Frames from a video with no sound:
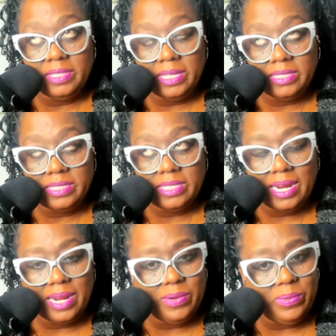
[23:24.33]
that's
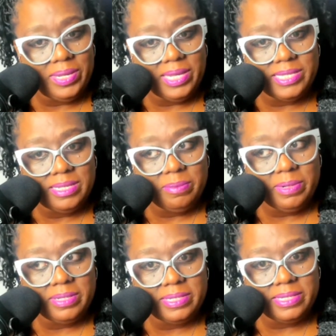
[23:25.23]
that. I know I got
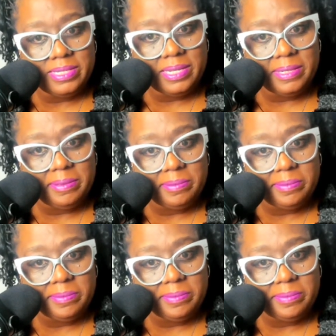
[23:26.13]
something else to say.